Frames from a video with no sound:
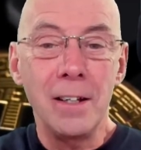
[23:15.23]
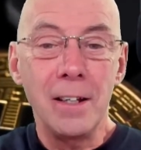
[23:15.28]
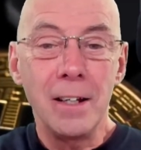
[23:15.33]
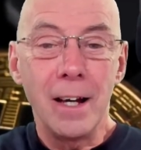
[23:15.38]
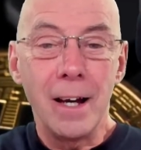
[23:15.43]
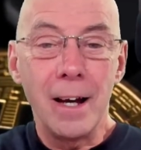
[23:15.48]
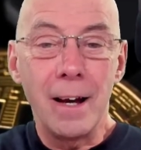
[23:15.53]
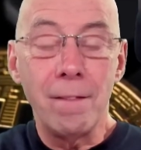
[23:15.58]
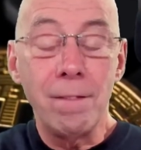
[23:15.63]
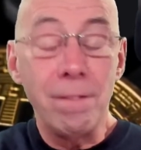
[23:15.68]

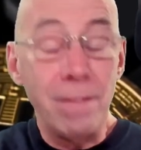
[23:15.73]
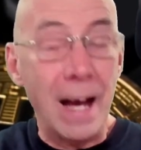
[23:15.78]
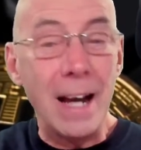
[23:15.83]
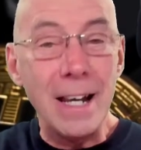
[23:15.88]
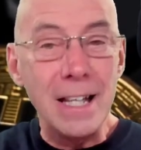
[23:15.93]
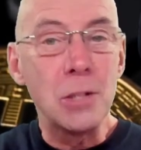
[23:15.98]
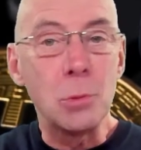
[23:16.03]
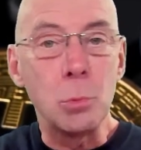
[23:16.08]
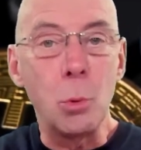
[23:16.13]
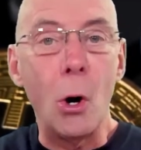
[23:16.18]
And that
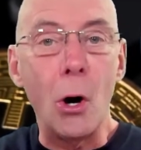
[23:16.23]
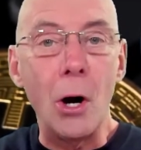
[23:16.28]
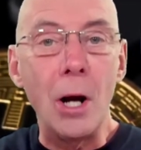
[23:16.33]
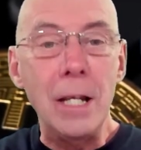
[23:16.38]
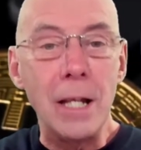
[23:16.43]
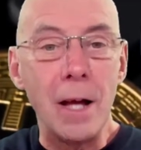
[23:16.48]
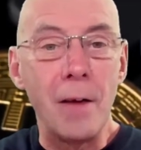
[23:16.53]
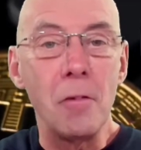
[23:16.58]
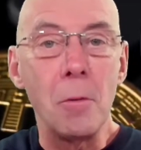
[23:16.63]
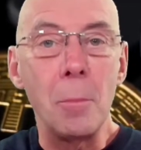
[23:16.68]
is what I
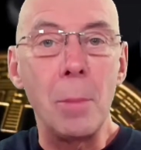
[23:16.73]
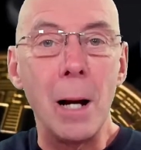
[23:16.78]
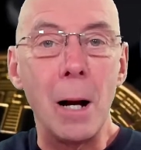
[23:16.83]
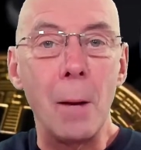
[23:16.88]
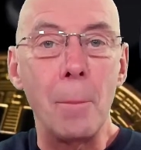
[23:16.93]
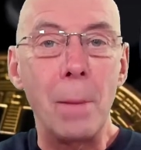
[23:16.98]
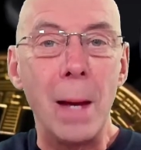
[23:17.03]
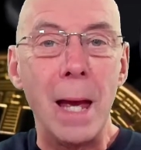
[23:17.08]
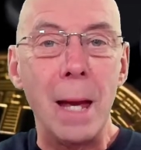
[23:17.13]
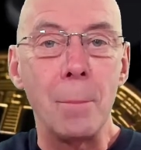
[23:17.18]
love about
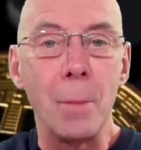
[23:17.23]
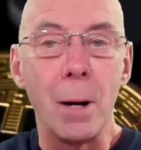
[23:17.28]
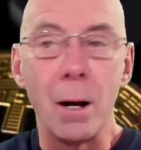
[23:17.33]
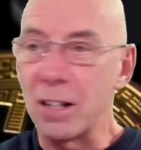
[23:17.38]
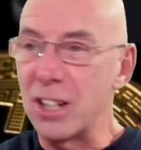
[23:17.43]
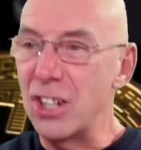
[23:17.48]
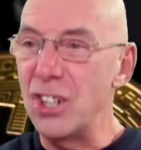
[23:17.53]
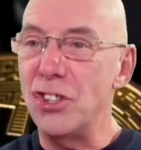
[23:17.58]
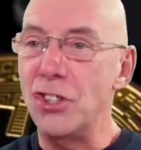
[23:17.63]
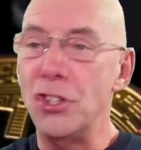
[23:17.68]
bear
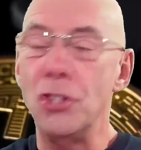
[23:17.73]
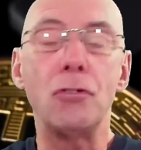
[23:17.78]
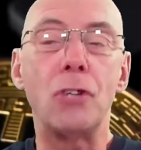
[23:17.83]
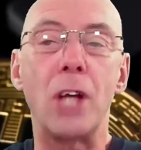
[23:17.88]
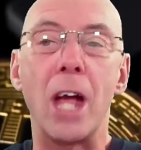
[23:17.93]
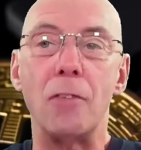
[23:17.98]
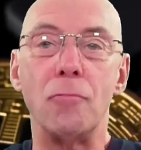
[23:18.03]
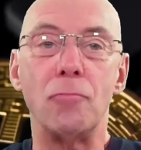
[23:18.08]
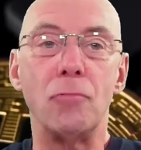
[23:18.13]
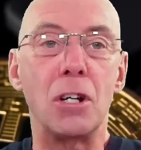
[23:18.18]
markets. You get
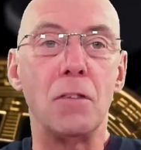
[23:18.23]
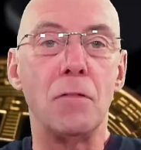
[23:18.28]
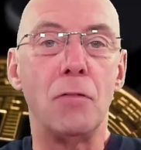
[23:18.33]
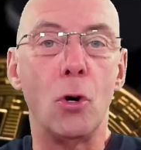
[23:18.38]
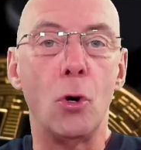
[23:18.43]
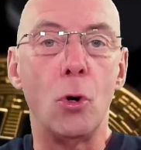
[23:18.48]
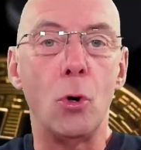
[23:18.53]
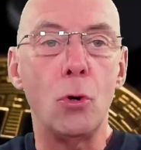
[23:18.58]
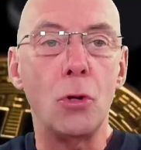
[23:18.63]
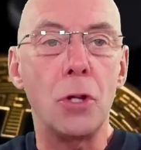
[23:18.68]
rid of
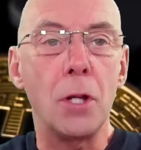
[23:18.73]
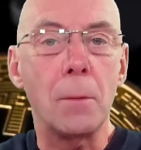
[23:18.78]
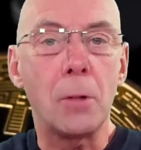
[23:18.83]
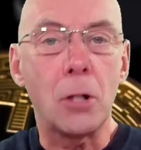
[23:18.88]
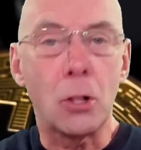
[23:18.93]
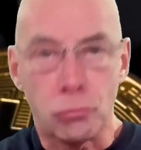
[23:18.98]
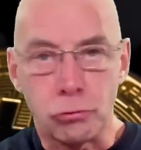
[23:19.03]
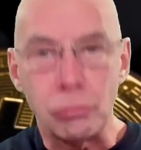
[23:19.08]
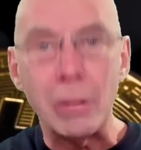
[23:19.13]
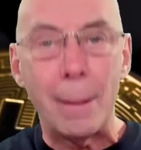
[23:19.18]
all the
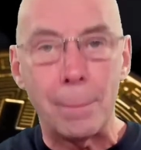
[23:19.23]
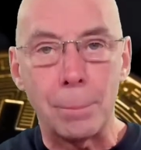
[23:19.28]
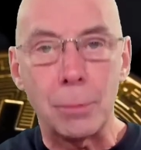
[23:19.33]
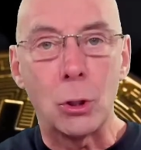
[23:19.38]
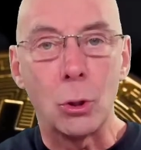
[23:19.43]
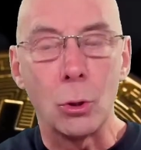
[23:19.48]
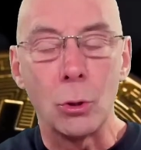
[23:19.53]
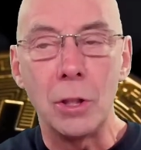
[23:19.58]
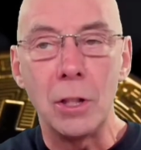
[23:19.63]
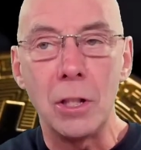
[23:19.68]
crap
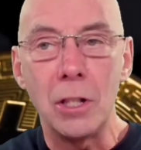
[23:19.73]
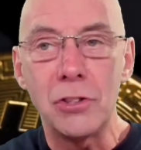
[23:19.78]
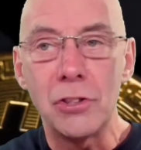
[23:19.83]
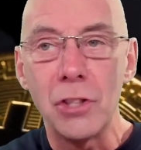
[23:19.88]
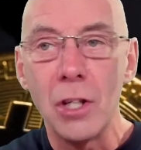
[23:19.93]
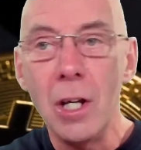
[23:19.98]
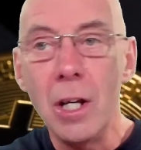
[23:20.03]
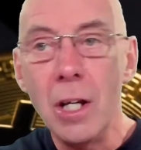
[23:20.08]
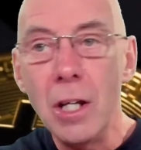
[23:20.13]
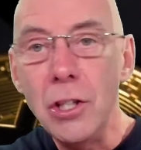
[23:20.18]
coiners.
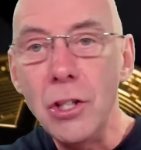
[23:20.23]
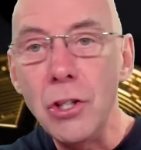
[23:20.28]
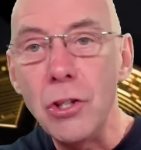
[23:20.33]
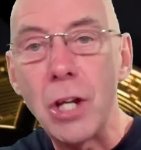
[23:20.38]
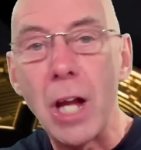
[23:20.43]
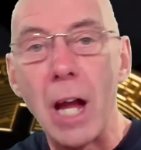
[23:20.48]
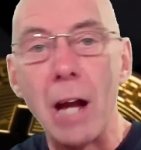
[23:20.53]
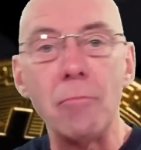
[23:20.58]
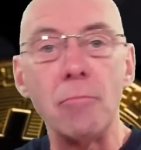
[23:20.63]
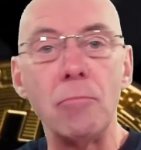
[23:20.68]
You
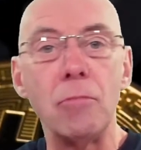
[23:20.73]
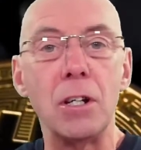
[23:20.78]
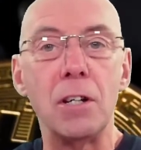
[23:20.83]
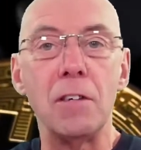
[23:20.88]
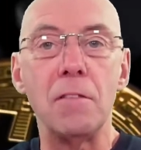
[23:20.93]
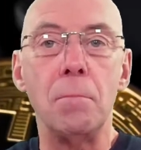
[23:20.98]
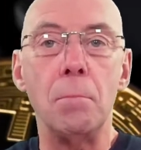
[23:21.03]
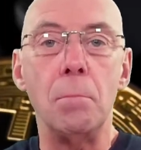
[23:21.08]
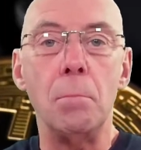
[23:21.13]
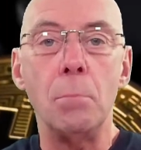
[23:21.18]
get rid of
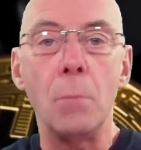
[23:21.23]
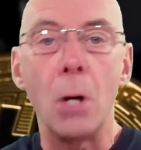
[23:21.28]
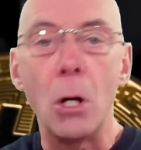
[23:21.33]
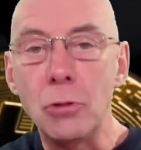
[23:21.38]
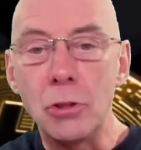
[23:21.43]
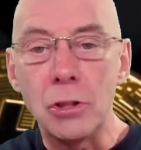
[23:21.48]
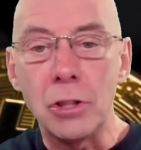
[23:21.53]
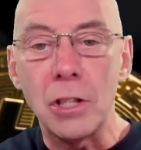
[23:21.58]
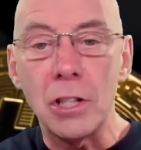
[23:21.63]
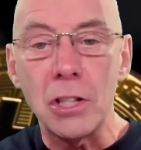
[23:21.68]

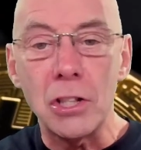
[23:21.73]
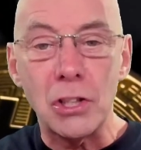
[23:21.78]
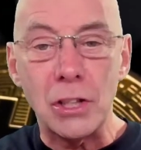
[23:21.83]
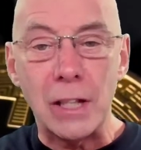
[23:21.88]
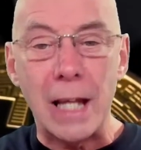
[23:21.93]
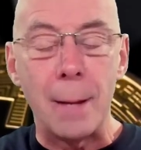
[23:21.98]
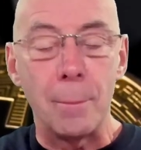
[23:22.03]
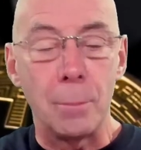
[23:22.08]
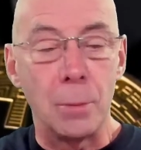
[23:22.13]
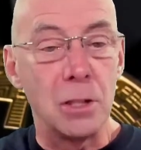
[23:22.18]
most of the
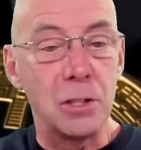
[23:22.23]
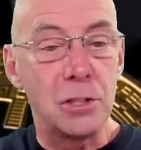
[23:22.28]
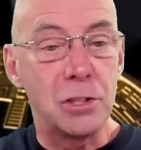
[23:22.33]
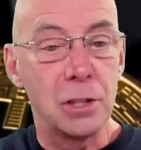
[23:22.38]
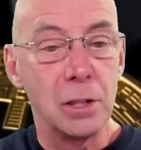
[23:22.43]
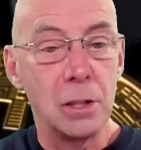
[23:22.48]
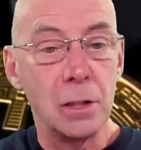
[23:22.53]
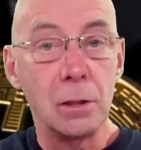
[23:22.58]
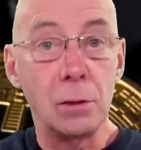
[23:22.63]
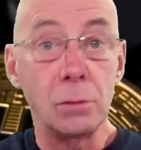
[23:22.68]
scammers,
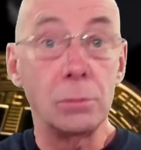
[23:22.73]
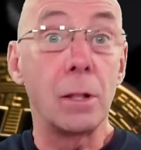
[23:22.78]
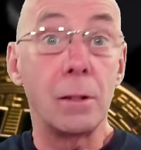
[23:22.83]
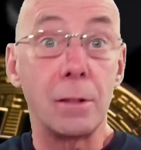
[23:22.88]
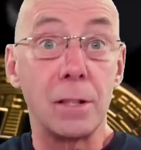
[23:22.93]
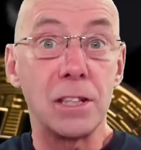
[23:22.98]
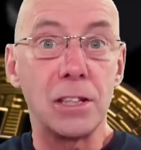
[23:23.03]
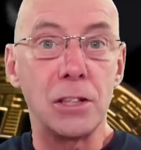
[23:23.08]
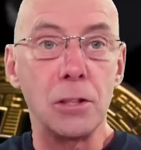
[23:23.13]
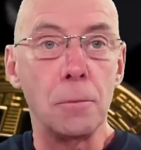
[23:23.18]
although
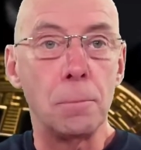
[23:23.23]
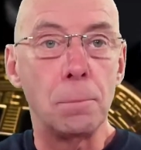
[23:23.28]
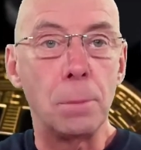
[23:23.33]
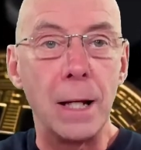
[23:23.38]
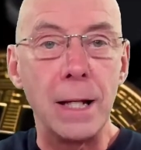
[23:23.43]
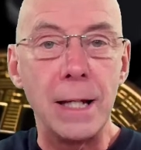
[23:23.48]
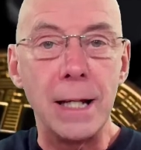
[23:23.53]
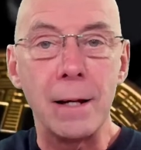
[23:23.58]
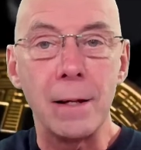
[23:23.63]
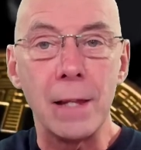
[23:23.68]
there's still
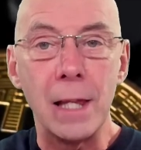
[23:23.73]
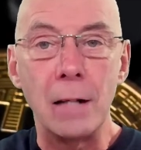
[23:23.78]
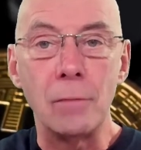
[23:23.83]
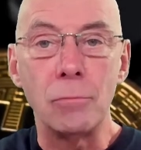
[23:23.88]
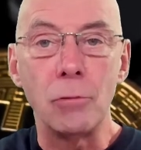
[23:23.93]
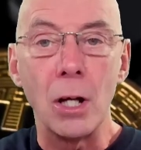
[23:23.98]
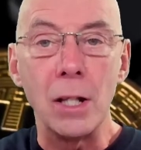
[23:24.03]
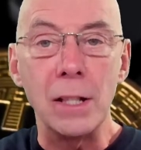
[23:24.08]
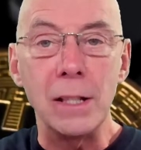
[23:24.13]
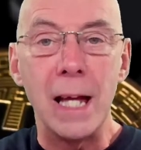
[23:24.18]
plenty out there
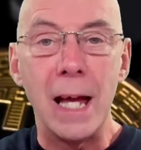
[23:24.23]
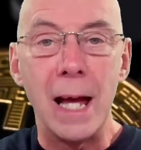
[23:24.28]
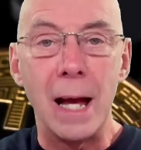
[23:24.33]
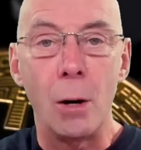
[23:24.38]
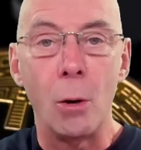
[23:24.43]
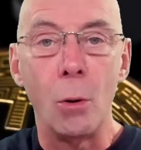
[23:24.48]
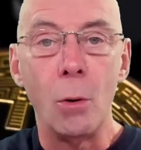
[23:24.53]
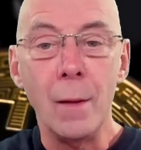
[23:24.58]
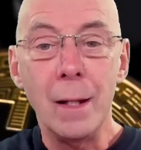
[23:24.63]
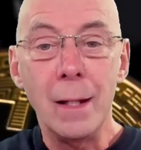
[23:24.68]
right
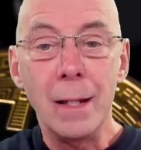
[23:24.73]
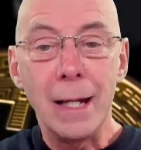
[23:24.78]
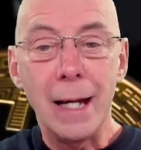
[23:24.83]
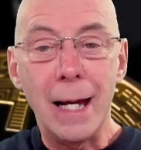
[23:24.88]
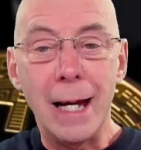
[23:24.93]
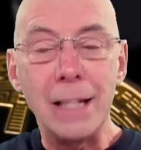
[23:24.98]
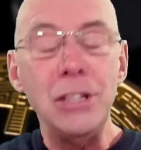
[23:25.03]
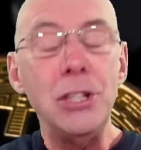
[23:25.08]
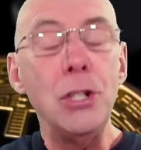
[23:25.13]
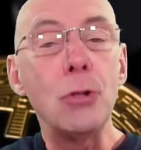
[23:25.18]
now.
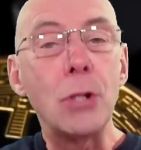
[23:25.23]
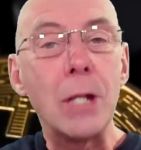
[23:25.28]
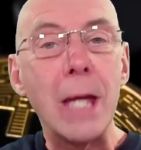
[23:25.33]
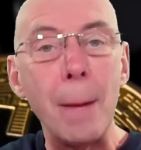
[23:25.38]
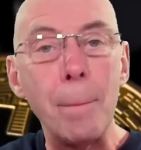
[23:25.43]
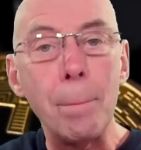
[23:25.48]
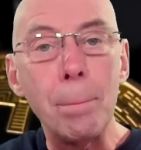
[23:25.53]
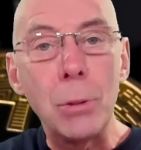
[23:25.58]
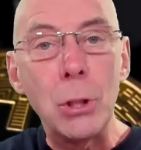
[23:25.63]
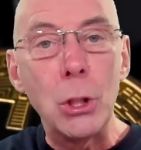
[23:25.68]
And you
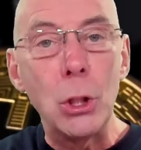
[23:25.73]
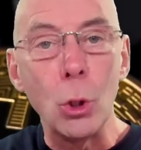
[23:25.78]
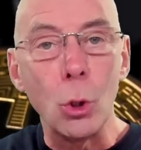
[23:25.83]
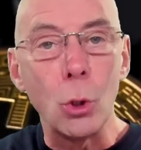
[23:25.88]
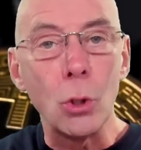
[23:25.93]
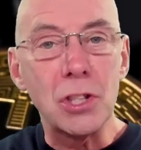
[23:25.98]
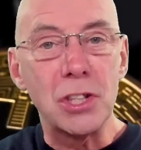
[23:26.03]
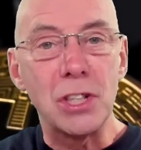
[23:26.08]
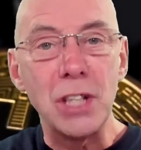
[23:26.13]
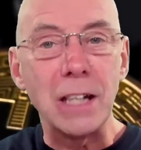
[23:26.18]
get pure
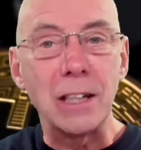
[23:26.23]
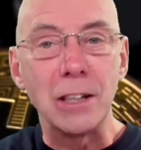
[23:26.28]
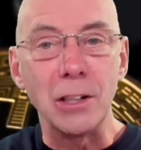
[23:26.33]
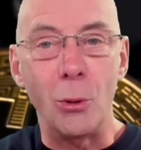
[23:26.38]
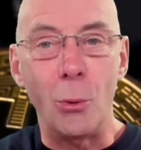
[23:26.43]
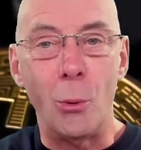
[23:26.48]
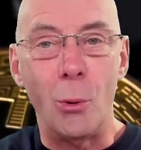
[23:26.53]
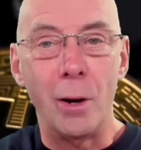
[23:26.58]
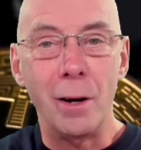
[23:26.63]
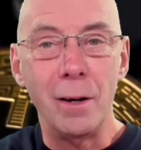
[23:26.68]

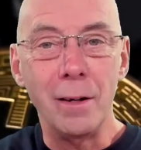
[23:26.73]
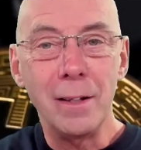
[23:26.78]
signal.